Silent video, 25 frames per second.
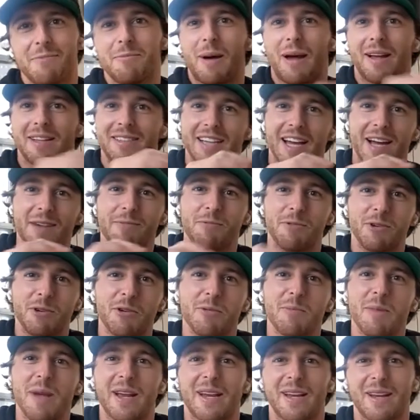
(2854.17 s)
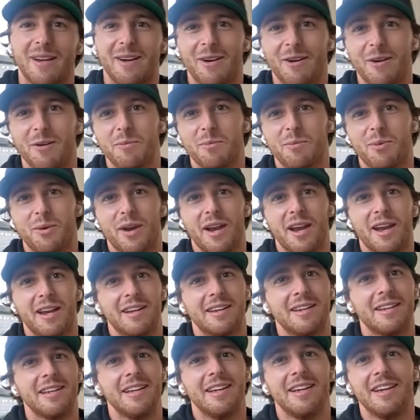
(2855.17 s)
By the time we were making our own
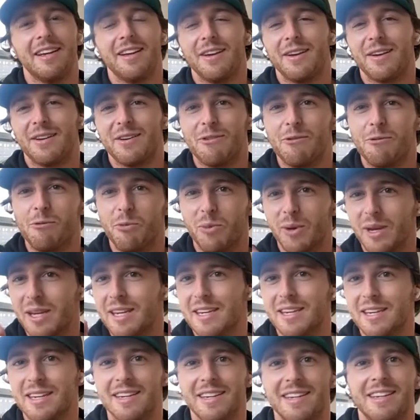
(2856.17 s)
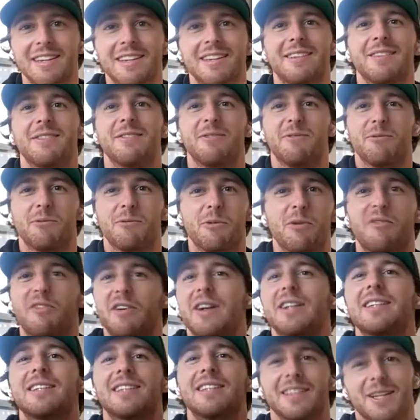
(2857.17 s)
brand, we were
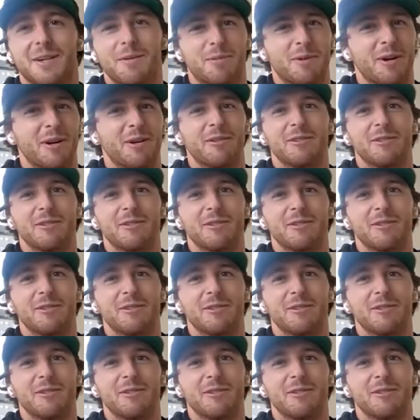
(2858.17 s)
very deliberate.